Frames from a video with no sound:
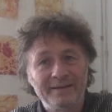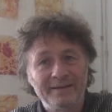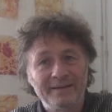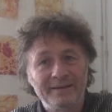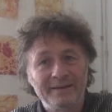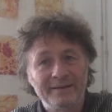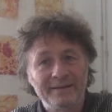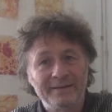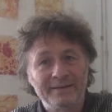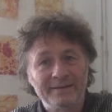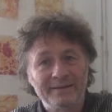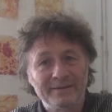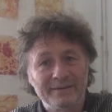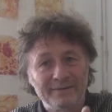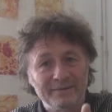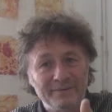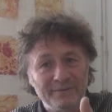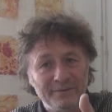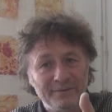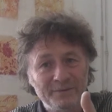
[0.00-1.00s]
and
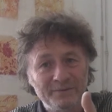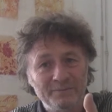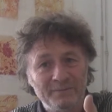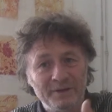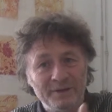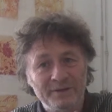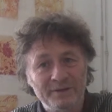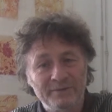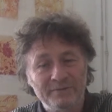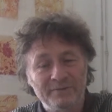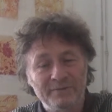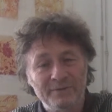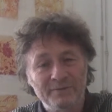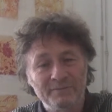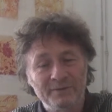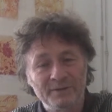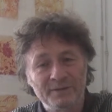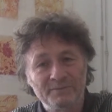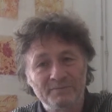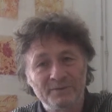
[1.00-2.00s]
what you mentioned from
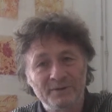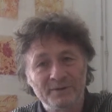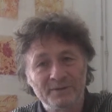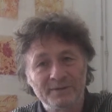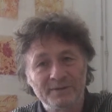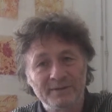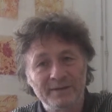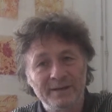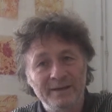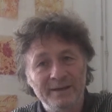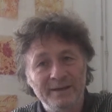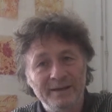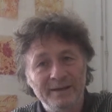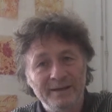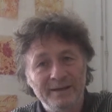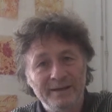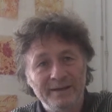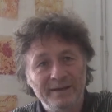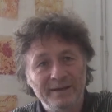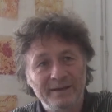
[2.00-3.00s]
this person,
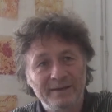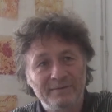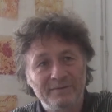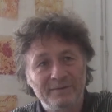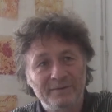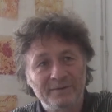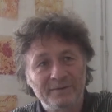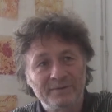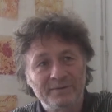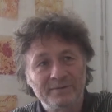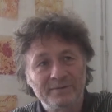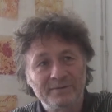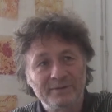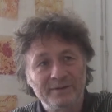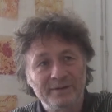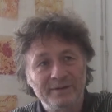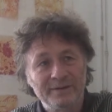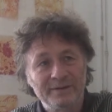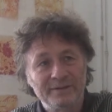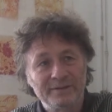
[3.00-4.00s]
it was
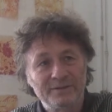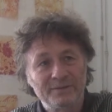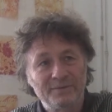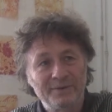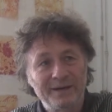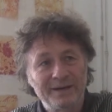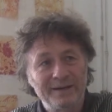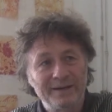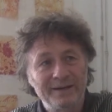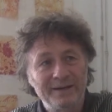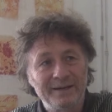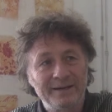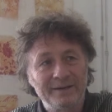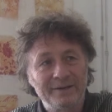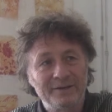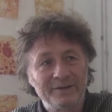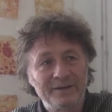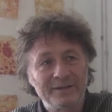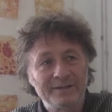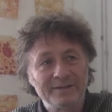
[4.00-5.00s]
strictly
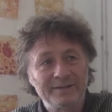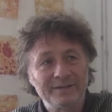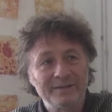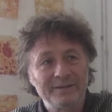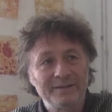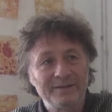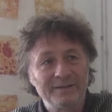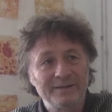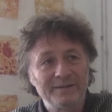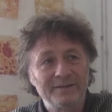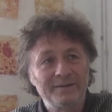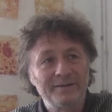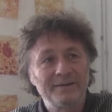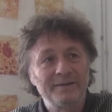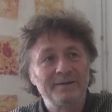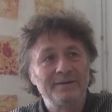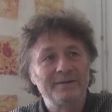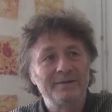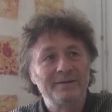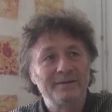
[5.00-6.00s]
just
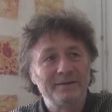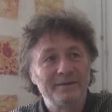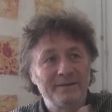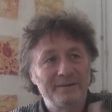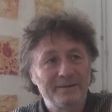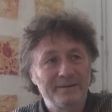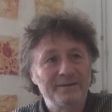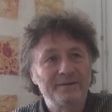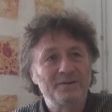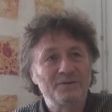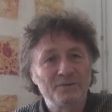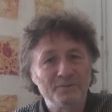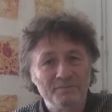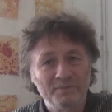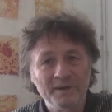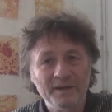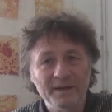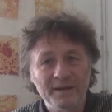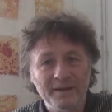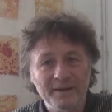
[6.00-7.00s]
to
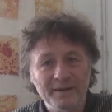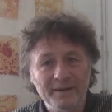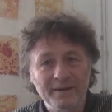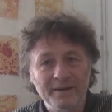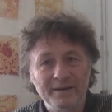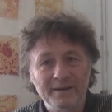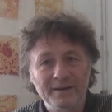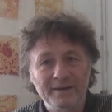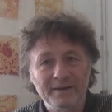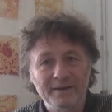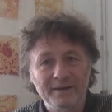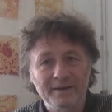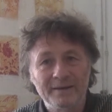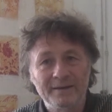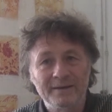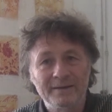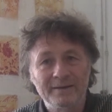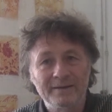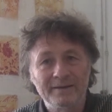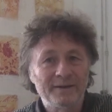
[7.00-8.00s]
be.
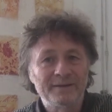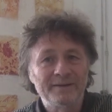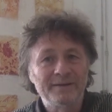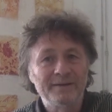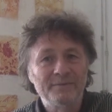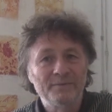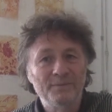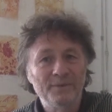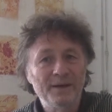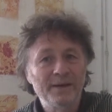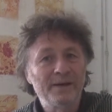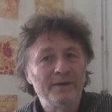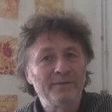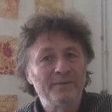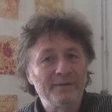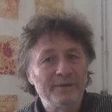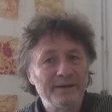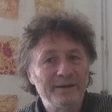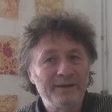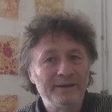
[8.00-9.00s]
But we
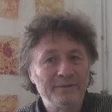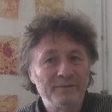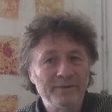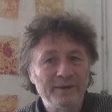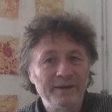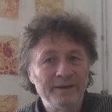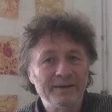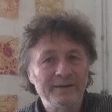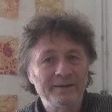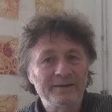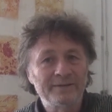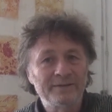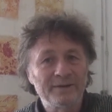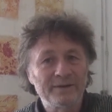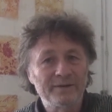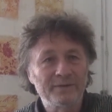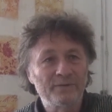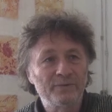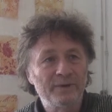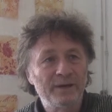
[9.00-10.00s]
are in a
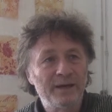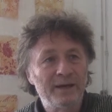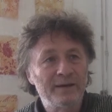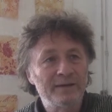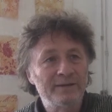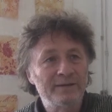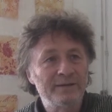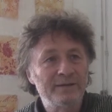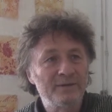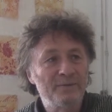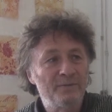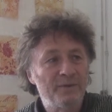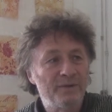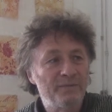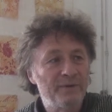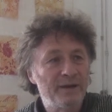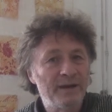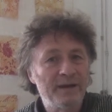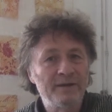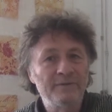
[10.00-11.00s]
certain reality where
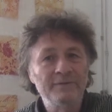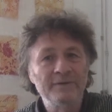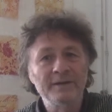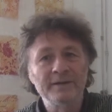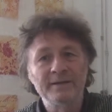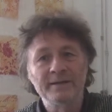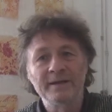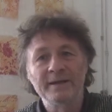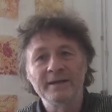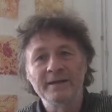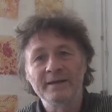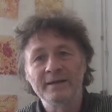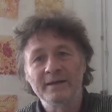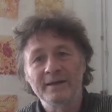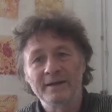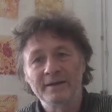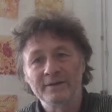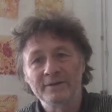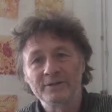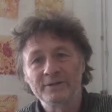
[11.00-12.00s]
we every day
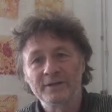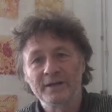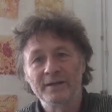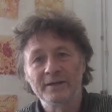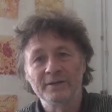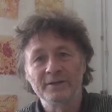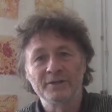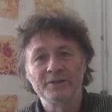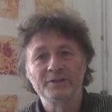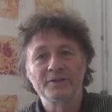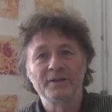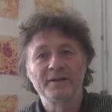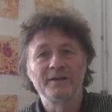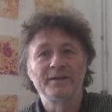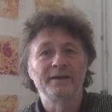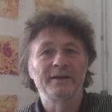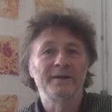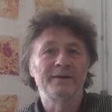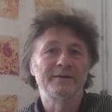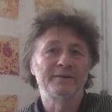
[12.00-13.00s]
are challenged
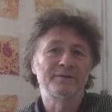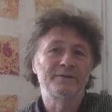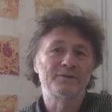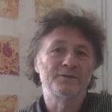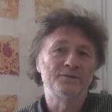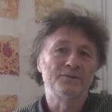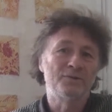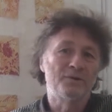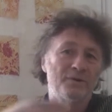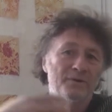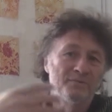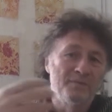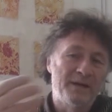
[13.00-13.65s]
to